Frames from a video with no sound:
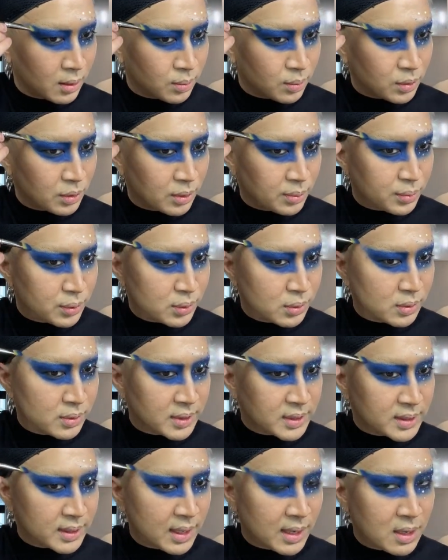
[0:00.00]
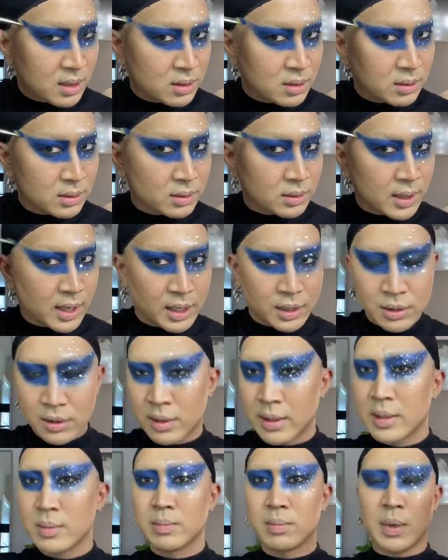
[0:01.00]
I'm gonna pull this out.
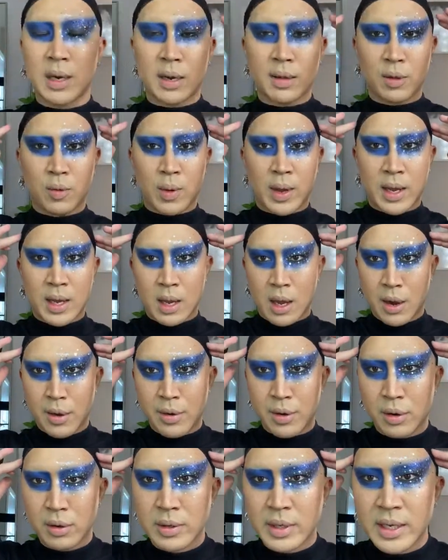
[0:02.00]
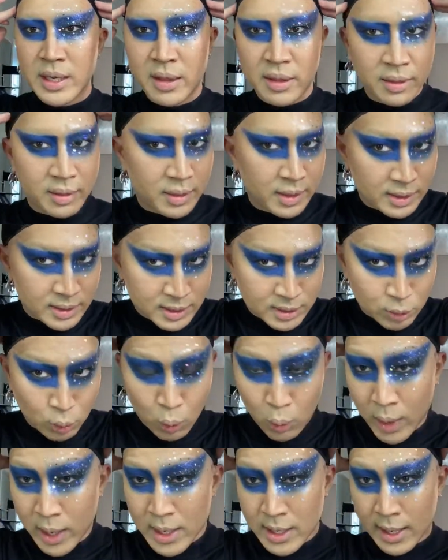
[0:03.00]
Actually, by the way, underneath this
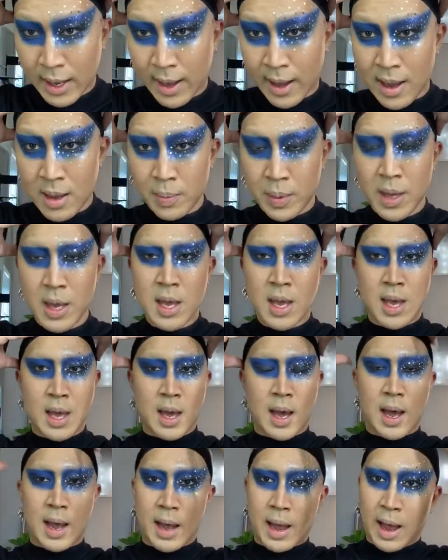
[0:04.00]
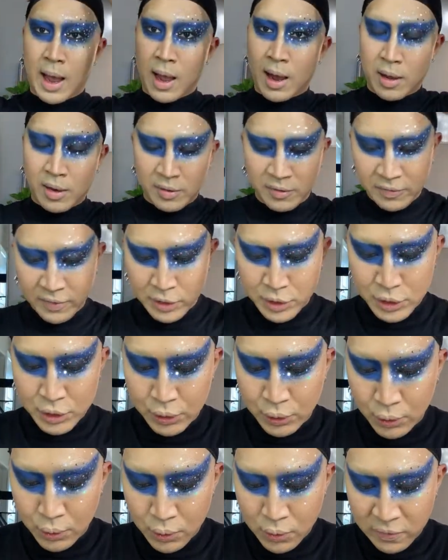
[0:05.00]
wig cap, I have
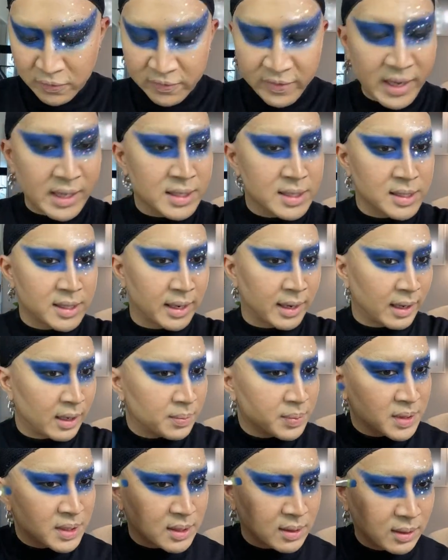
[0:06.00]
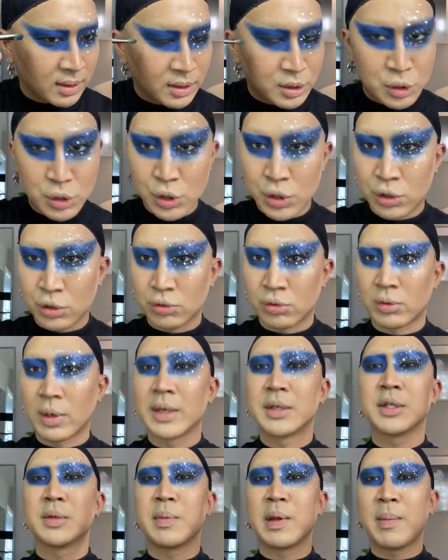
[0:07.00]
2 face tapes
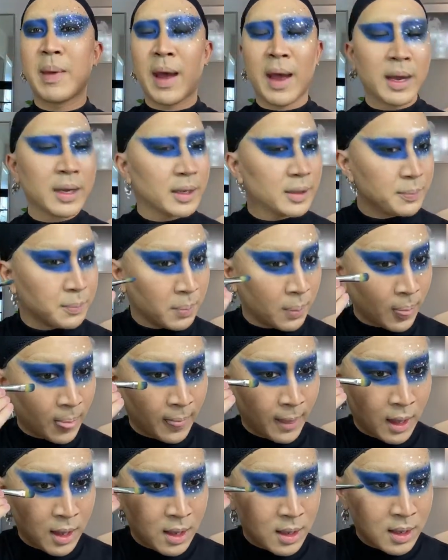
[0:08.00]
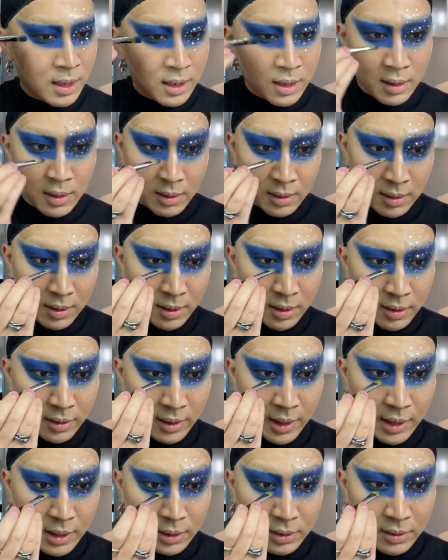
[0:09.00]
stretching me back.
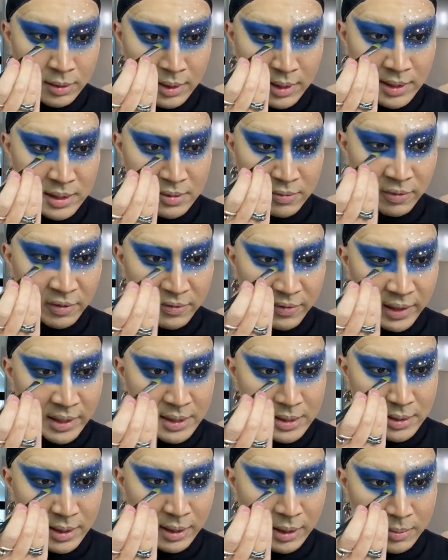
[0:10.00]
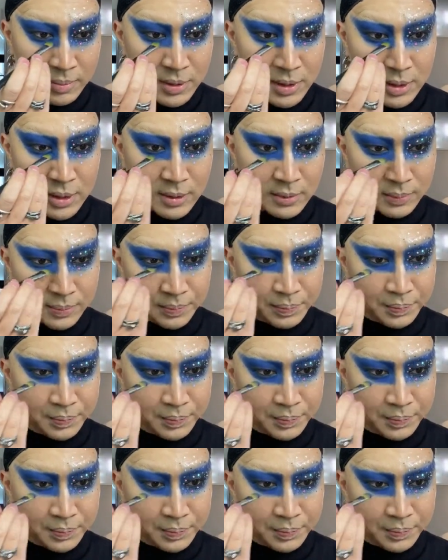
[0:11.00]
Thank goodness for face tapes.